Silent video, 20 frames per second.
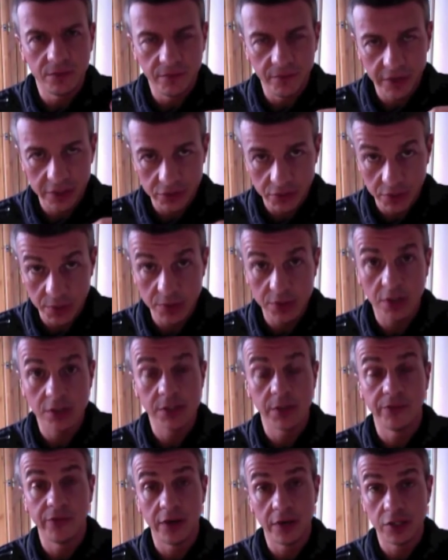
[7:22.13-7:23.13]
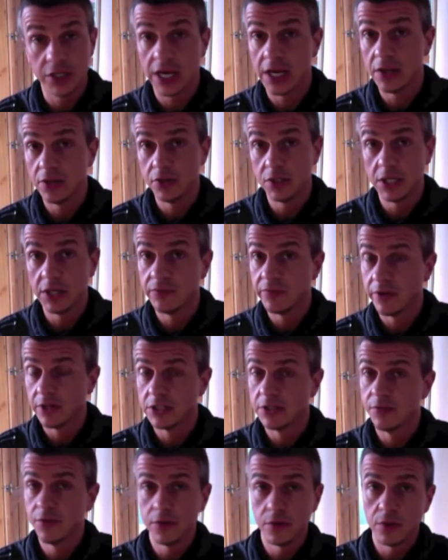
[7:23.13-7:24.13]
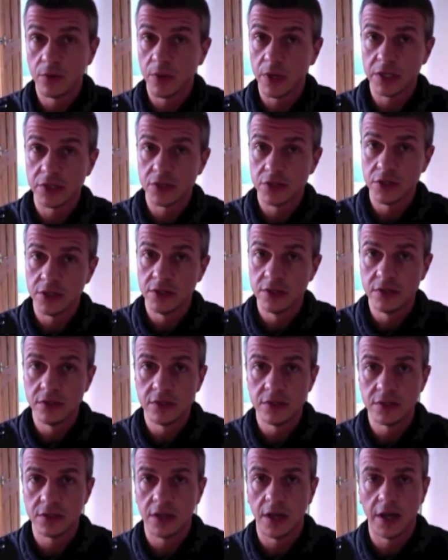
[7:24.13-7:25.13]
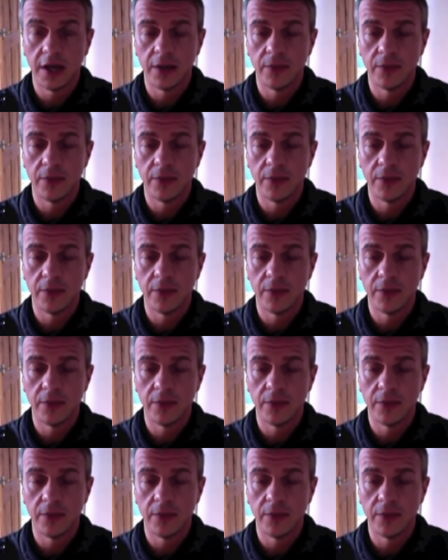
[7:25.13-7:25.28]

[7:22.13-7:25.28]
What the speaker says: Victoria was asking very challenging, very difficult questions,